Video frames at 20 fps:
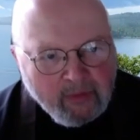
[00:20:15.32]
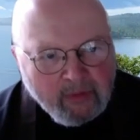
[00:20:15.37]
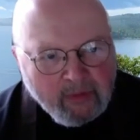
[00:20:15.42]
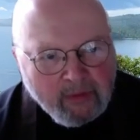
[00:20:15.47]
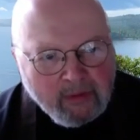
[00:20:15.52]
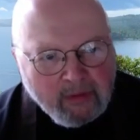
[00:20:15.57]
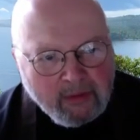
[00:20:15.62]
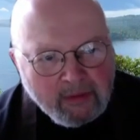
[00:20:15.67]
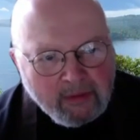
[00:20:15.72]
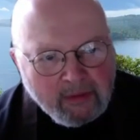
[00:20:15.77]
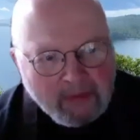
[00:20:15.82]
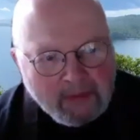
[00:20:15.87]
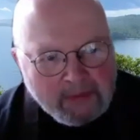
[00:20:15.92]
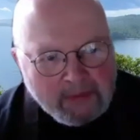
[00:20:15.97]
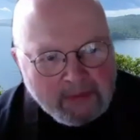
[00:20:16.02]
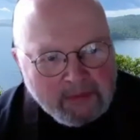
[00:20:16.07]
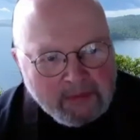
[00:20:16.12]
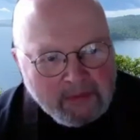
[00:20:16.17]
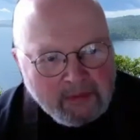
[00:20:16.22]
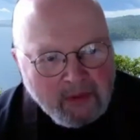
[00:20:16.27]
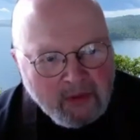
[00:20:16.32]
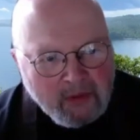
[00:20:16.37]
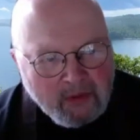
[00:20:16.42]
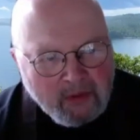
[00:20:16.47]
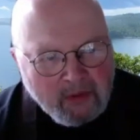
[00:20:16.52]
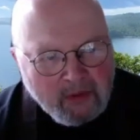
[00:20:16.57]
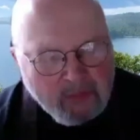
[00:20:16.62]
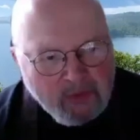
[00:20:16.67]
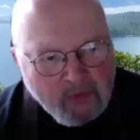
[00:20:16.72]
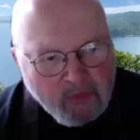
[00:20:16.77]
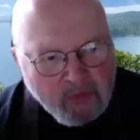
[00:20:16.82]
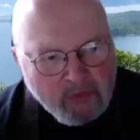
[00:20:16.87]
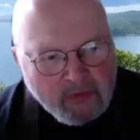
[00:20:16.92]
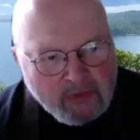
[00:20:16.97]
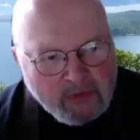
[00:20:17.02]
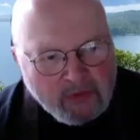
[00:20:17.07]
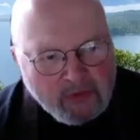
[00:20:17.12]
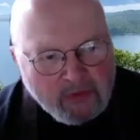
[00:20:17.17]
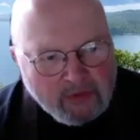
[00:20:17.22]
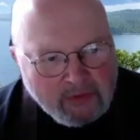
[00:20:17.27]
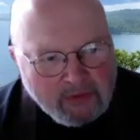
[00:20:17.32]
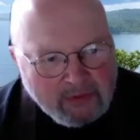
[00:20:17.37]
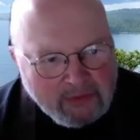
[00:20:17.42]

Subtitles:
How can we do this